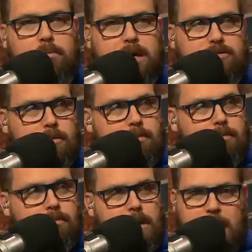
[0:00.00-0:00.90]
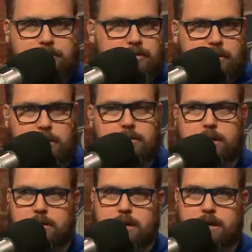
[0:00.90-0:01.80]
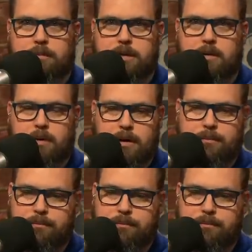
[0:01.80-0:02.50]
could end so, up that way. Absolutely, could end up that way.